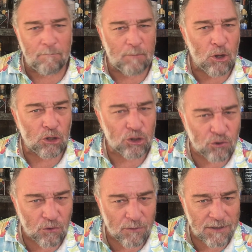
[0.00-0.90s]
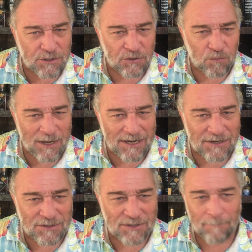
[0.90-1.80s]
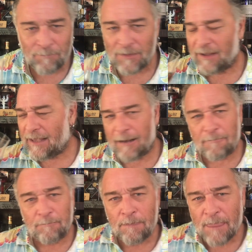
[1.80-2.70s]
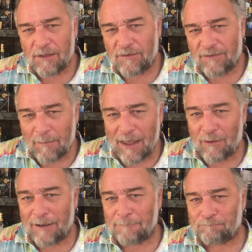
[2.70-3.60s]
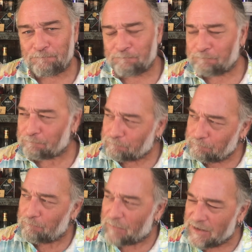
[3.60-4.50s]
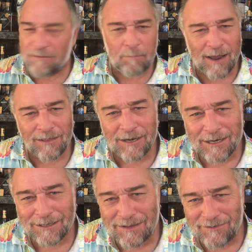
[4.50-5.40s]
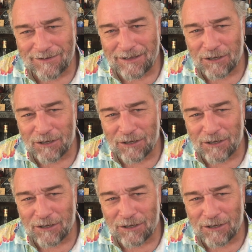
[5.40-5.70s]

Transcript: burnt sugary sweetness, yet there's somehow it's palate cleansingly